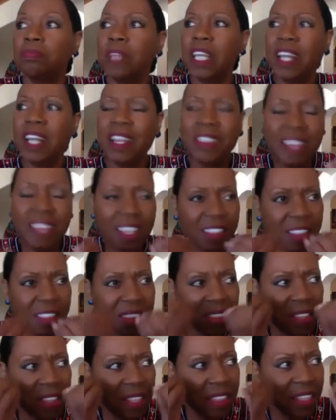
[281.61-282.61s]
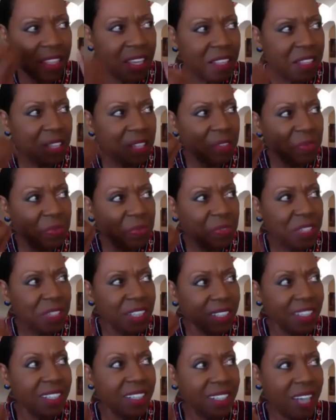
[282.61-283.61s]
And I think the thing that
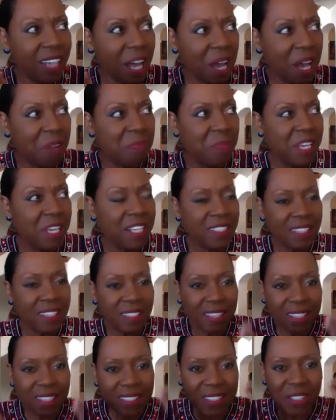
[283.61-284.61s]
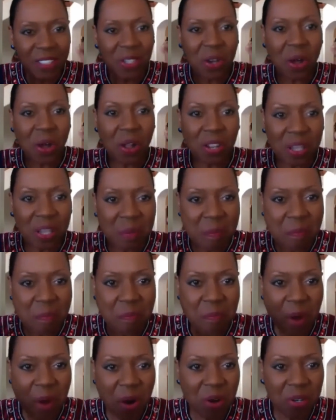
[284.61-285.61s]
really got me is that they didn't call it
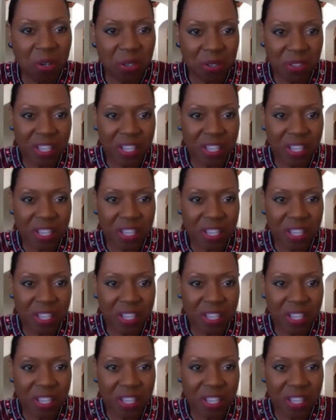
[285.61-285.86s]
murder,